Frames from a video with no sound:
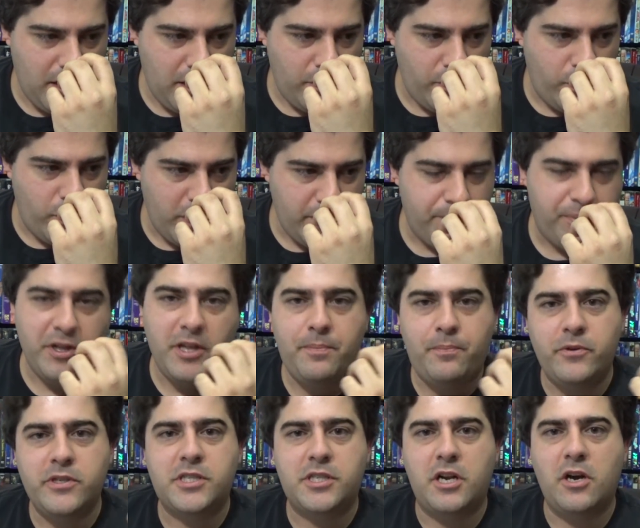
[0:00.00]
When Blip
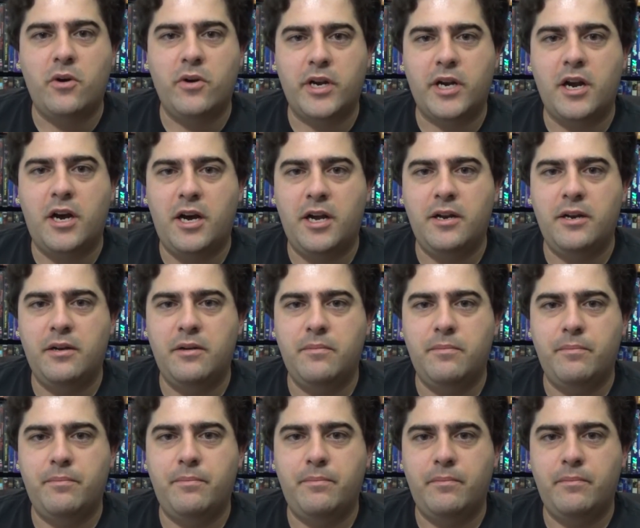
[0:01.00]
was going on,
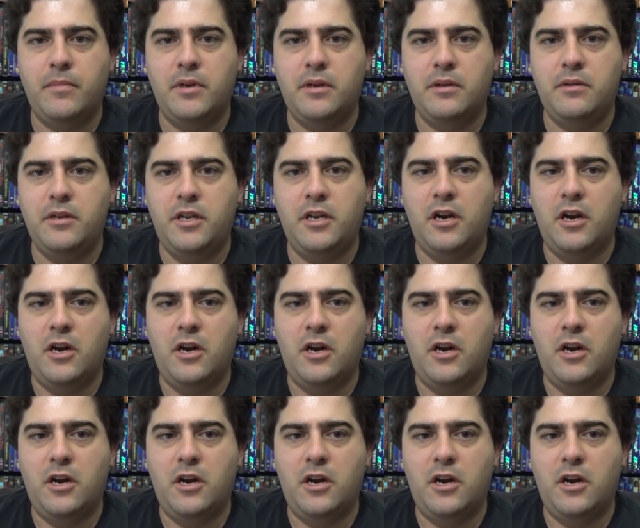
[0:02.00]
you